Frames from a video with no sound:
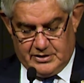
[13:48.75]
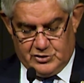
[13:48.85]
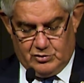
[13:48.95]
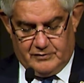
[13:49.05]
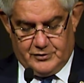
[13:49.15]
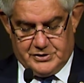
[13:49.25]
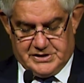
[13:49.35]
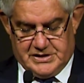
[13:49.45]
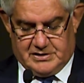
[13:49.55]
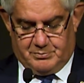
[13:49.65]

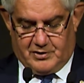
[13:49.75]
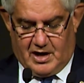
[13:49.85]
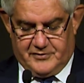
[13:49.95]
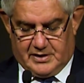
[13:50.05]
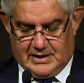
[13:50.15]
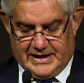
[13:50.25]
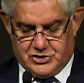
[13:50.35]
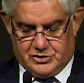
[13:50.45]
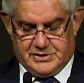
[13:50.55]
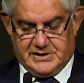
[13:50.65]
universities and private collections